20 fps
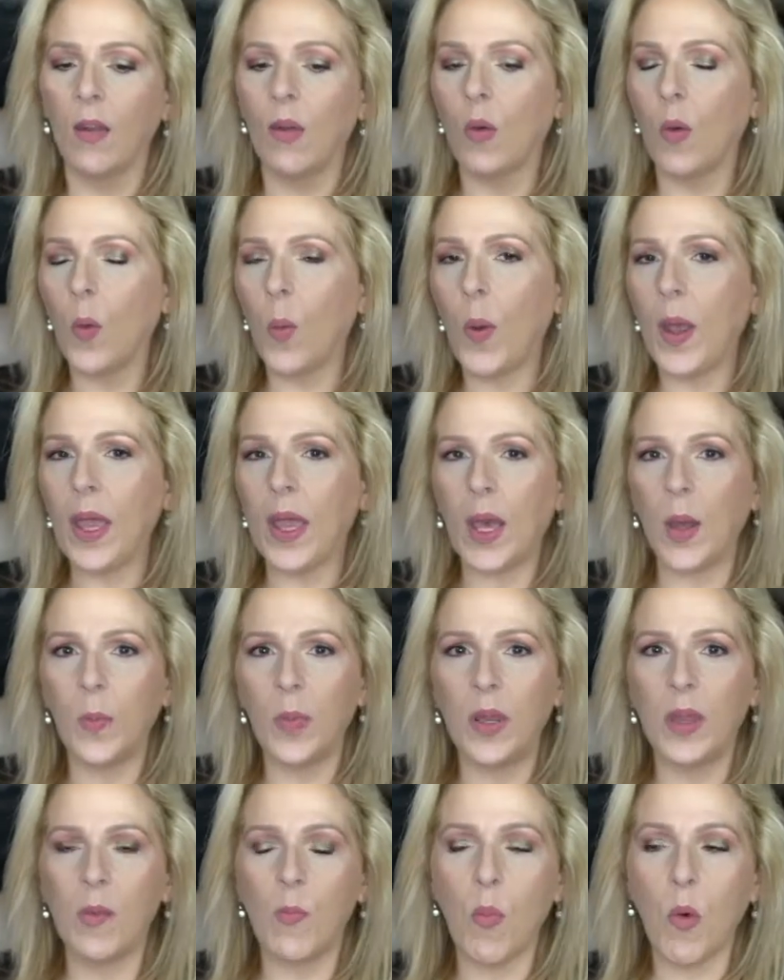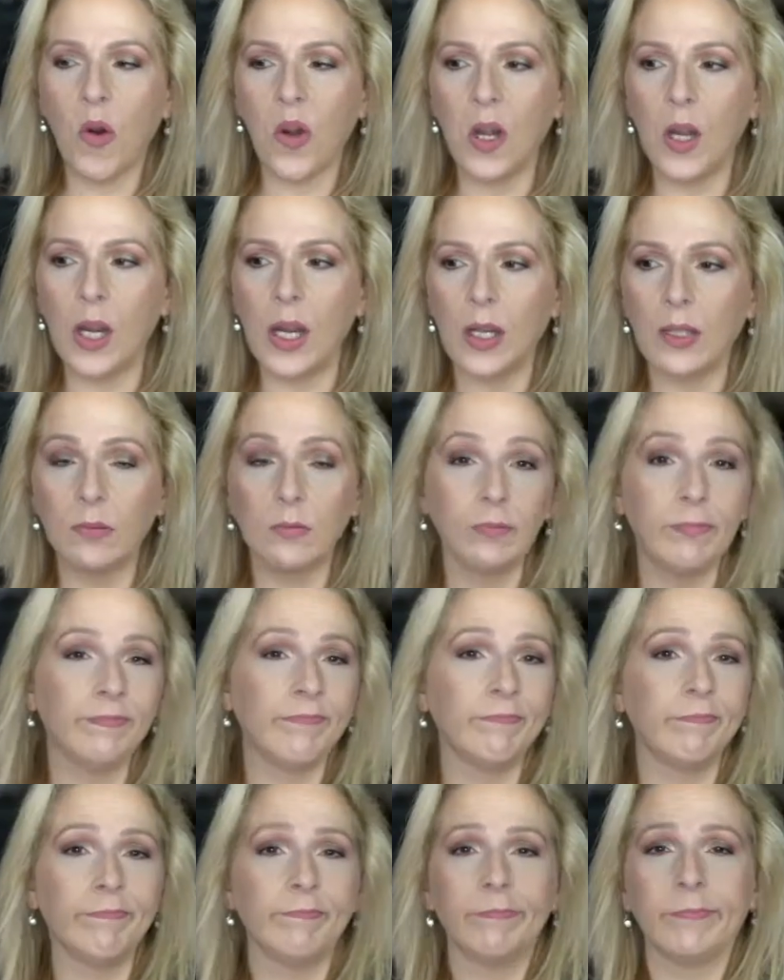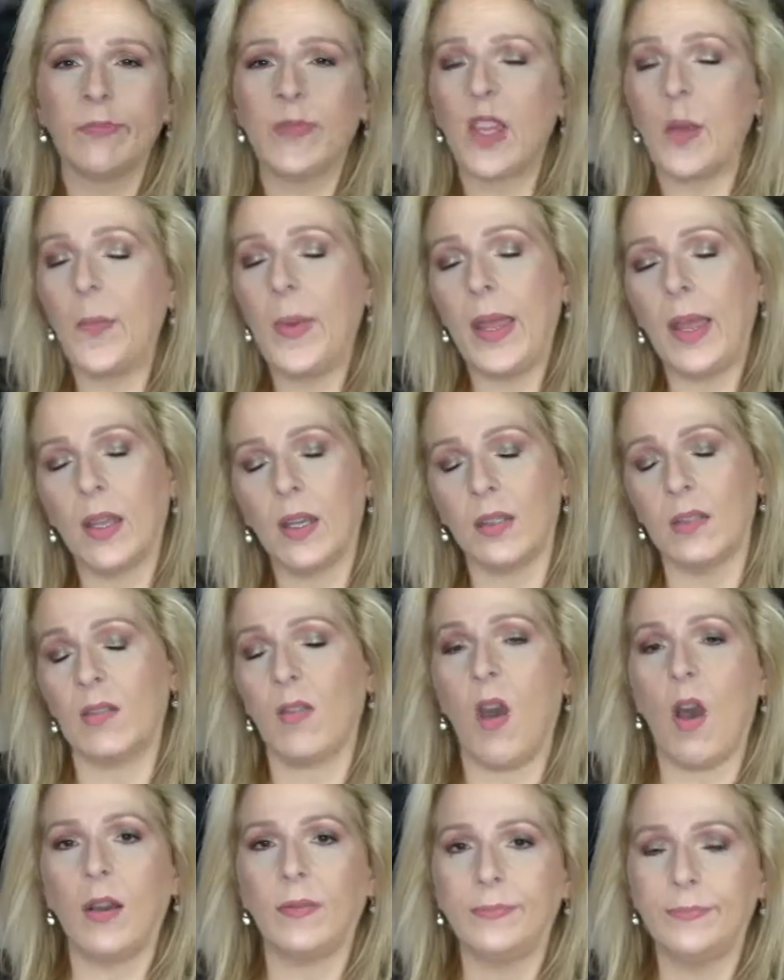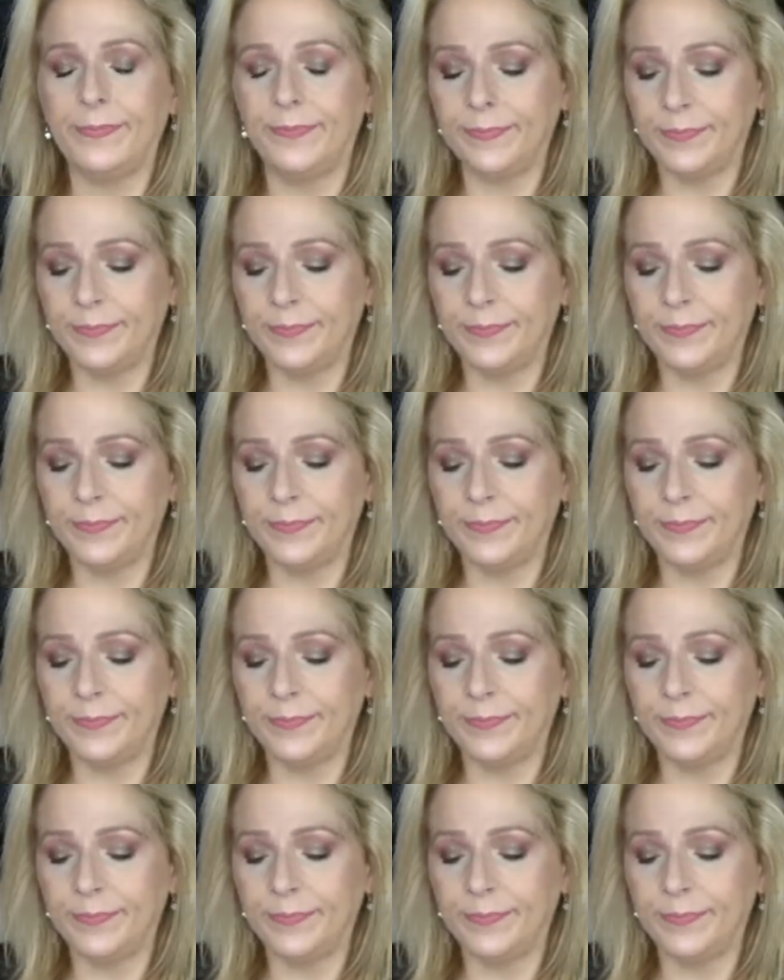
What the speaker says: wake up in the morning, the pink is gone.